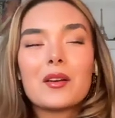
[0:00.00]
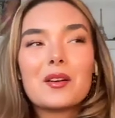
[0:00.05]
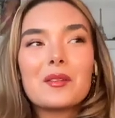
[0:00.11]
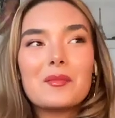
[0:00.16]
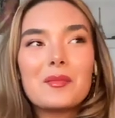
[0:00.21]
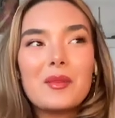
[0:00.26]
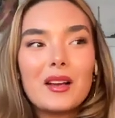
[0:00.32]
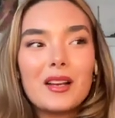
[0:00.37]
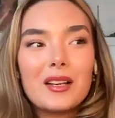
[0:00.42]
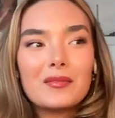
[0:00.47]

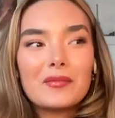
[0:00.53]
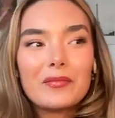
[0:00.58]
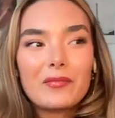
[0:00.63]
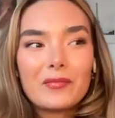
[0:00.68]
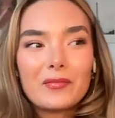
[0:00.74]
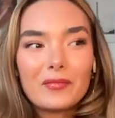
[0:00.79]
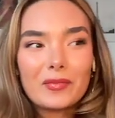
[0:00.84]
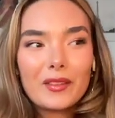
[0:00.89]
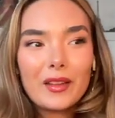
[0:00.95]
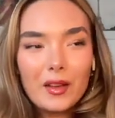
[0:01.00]
But
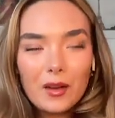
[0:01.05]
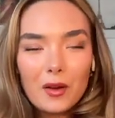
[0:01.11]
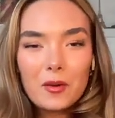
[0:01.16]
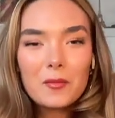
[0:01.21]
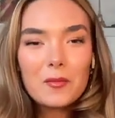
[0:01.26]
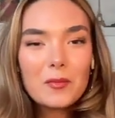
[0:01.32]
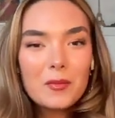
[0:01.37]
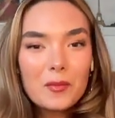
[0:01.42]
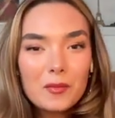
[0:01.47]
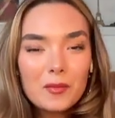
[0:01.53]
I
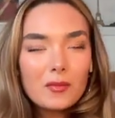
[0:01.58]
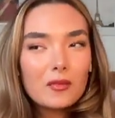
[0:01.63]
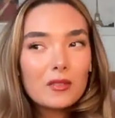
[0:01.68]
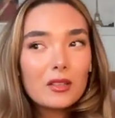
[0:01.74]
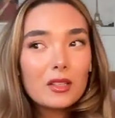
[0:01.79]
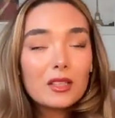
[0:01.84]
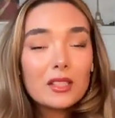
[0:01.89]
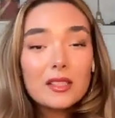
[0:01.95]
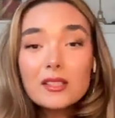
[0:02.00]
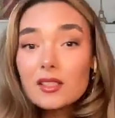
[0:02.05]
hope
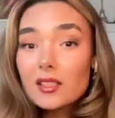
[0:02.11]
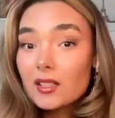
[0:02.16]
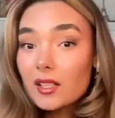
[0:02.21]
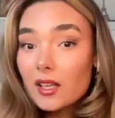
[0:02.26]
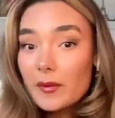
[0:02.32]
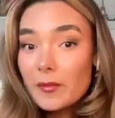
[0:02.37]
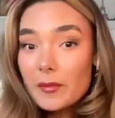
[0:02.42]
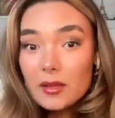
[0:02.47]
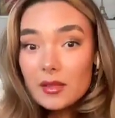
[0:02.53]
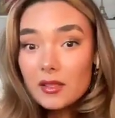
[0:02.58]
that this can
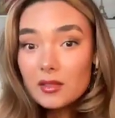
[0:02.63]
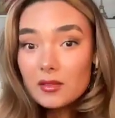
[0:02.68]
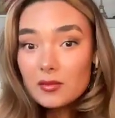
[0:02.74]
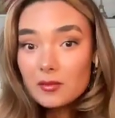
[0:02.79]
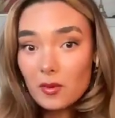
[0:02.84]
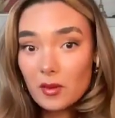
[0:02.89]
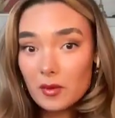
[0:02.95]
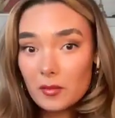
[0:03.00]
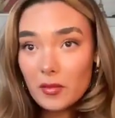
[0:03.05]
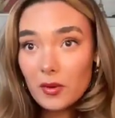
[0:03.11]
help at least
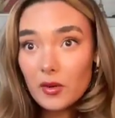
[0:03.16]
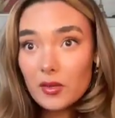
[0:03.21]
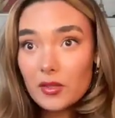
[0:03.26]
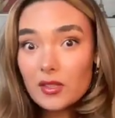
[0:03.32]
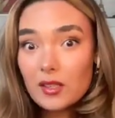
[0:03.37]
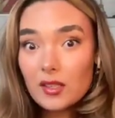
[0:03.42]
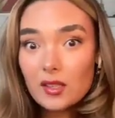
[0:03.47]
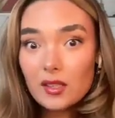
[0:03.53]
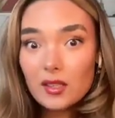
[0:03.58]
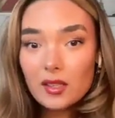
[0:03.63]
one
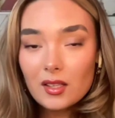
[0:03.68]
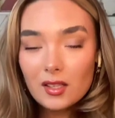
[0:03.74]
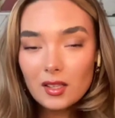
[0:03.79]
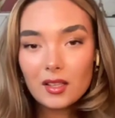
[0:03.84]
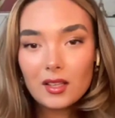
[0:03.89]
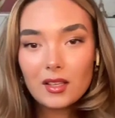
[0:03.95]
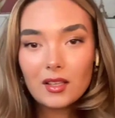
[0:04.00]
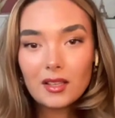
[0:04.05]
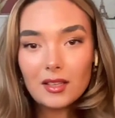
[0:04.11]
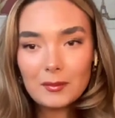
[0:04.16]
person.
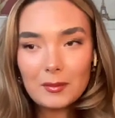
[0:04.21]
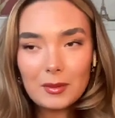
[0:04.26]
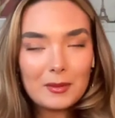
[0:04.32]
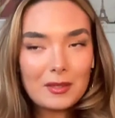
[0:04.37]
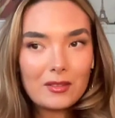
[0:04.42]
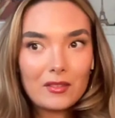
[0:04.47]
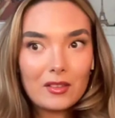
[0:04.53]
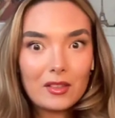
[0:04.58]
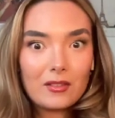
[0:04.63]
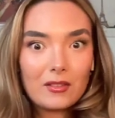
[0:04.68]
Maybe
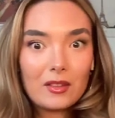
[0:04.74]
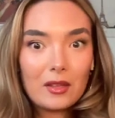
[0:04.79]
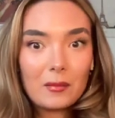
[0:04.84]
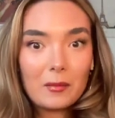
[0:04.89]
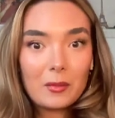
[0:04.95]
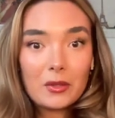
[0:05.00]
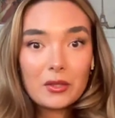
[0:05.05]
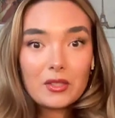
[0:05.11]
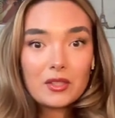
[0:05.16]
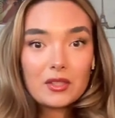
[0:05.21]
even if that
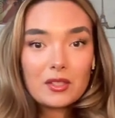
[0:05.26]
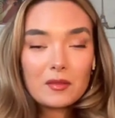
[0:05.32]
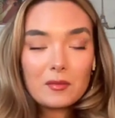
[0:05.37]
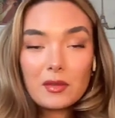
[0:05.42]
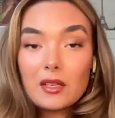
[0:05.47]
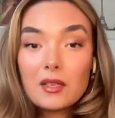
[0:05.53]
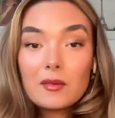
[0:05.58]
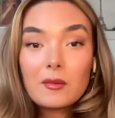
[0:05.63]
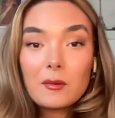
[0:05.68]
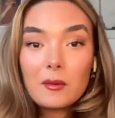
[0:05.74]
person's
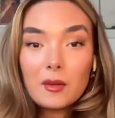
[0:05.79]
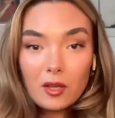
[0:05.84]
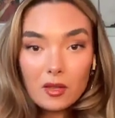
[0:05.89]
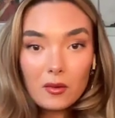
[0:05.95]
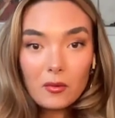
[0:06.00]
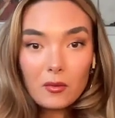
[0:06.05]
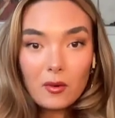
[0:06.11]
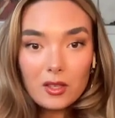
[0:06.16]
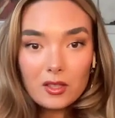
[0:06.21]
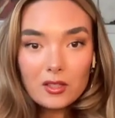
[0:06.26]
me, maybe I'll
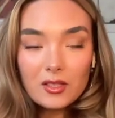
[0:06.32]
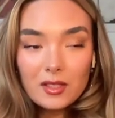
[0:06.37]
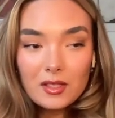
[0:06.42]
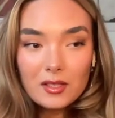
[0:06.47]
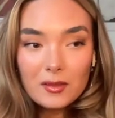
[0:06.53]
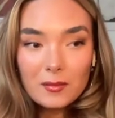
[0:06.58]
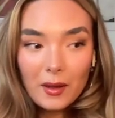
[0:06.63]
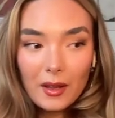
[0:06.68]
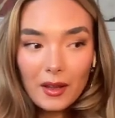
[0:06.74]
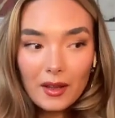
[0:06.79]
watch
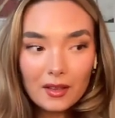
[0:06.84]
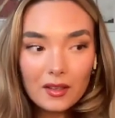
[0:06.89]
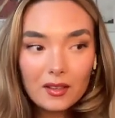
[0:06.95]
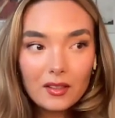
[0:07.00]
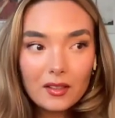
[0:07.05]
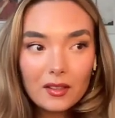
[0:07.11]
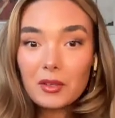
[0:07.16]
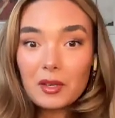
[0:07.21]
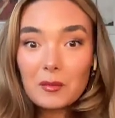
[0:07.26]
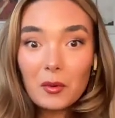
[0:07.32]
this back
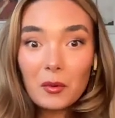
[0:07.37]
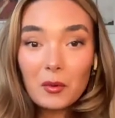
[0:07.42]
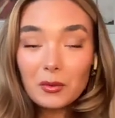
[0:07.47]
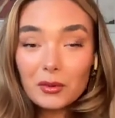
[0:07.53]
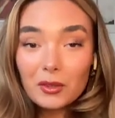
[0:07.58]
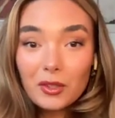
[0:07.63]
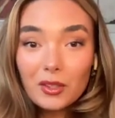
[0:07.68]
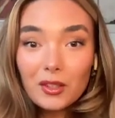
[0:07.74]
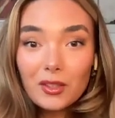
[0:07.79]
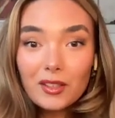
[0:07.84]
when I'm
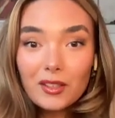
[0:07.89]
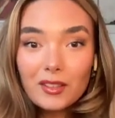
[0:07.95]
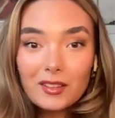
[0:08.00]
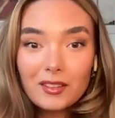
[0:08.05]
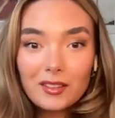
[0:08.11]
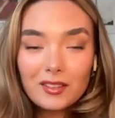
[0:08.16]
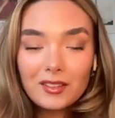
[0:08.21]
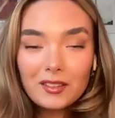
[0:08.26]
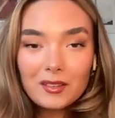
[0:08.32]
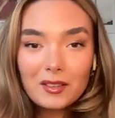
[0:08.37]
older and